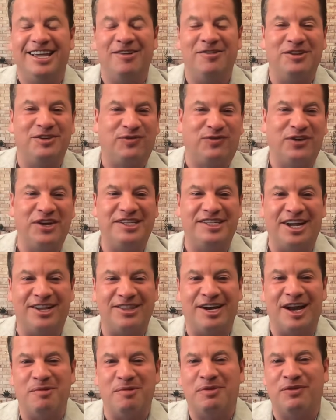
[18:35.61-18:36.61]
freaked out the
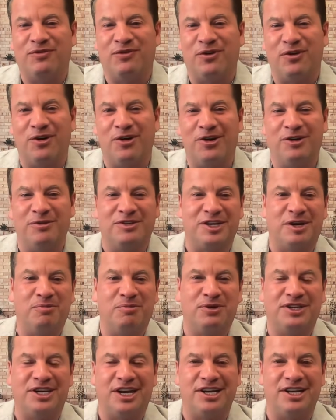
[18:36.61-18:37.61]
night before. He was going to
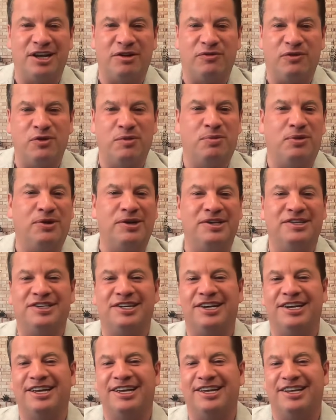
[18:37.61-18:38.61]
pretend he had food
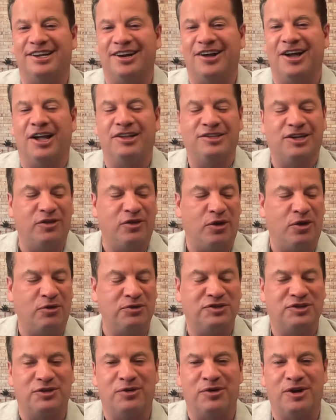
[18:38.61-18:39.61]
poisoning. I'll tell the whole
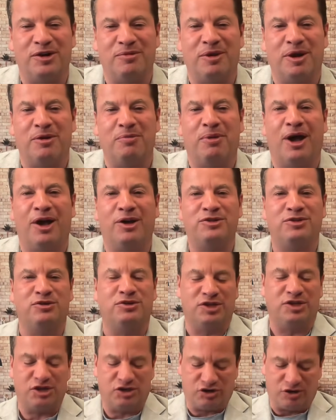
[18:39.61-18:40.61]
story about imposter
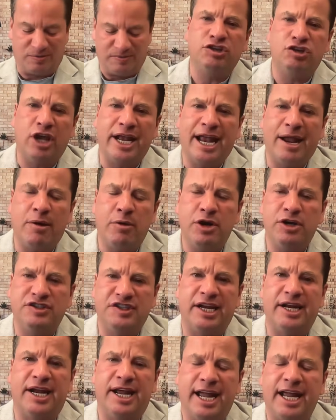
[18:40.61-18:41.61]
syndrome. And I would
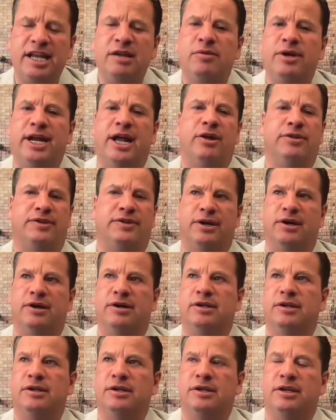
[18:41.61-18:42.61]
say to anyone out there,
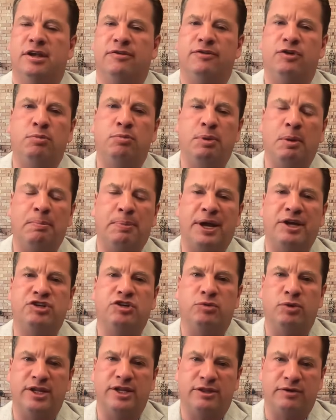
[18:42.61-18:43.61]
if you
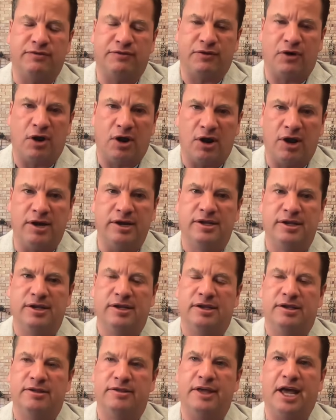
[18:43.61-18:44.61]
perpetuate the fraud
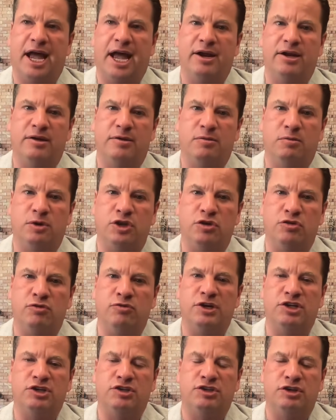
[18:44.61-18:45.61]
that when you
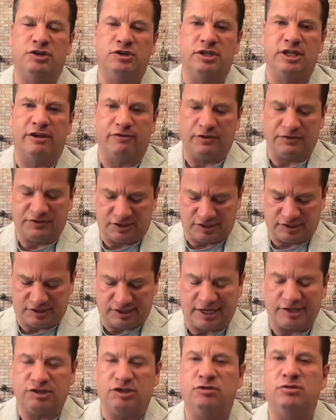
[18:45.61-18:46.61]
reach a certain level of
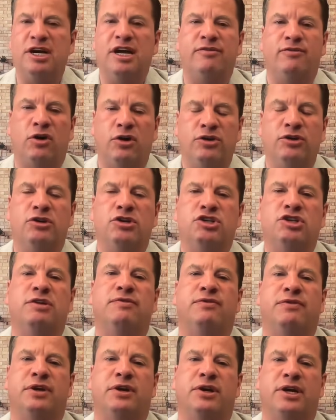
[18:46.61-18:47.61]
success, you have all your shit
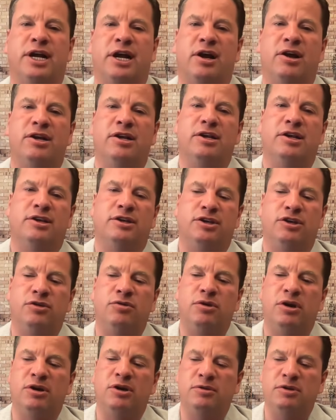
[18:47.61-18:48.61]
figured out, you
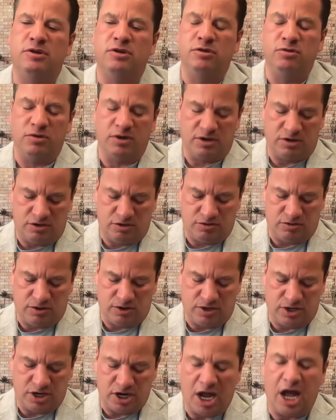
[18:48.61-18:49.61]
are
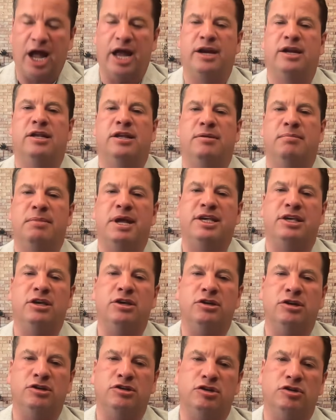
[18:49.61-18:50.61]
not making
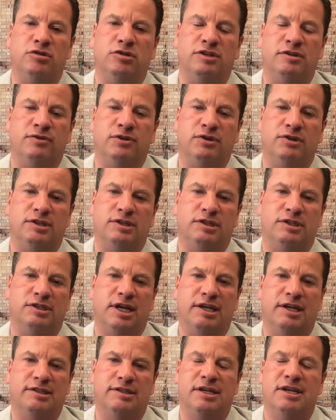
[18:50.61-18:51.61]
good use of your
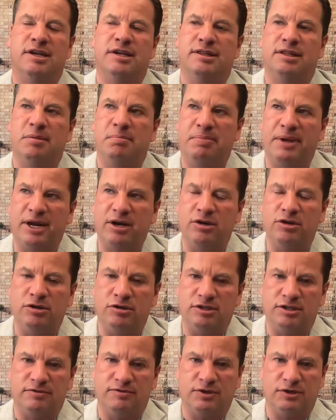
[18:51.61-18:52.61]
success. The better
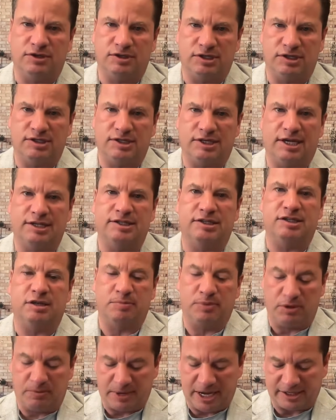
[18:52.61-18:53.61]
use of your success is to
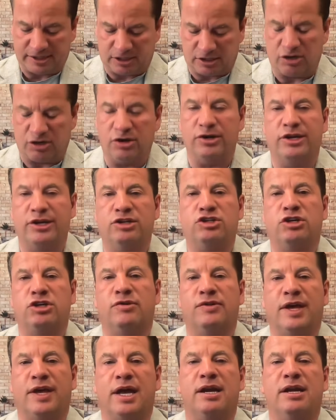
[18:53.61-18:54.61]
pull back the curtain and
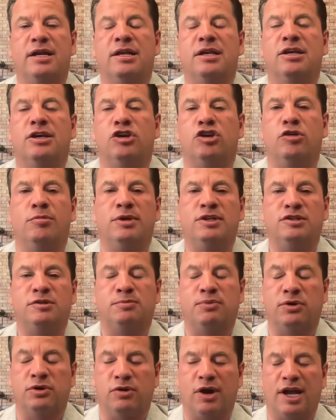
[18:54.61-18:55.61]
show that humans
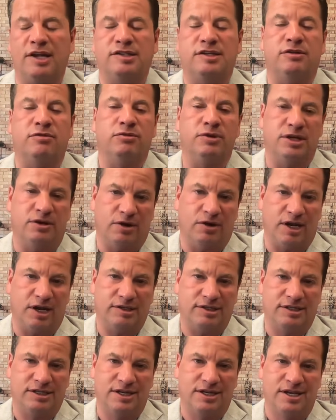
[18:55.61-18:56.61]
progress and
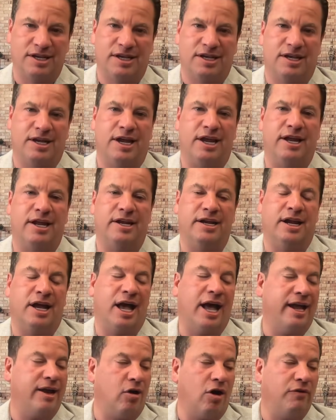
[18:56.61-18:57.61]
regress. And
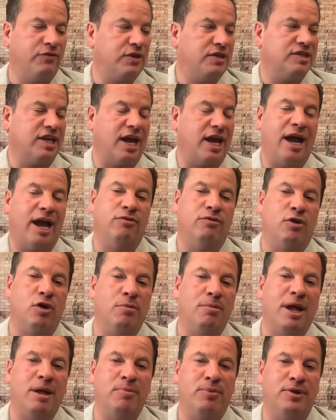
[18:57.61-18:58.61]
I often say I wrote
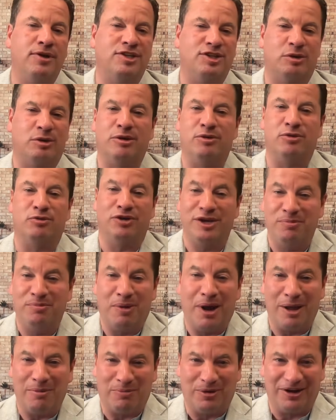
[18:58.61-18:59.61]
my book so I would read
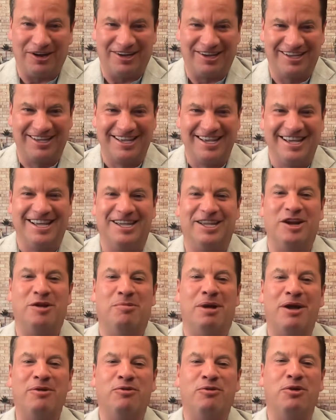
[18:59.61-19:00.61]
my book.
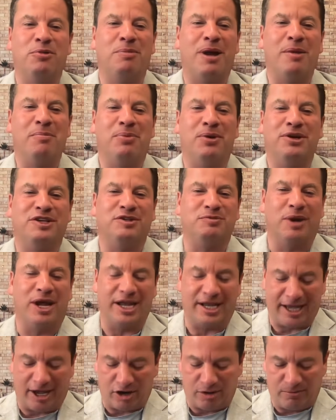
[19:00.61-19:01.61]
My book is my
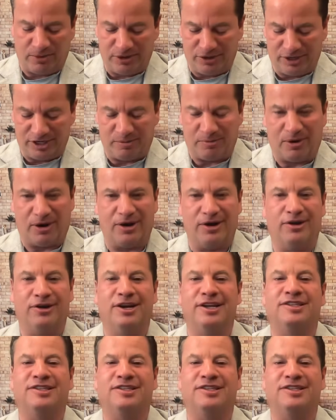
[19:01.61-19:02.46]
accountability partner. It's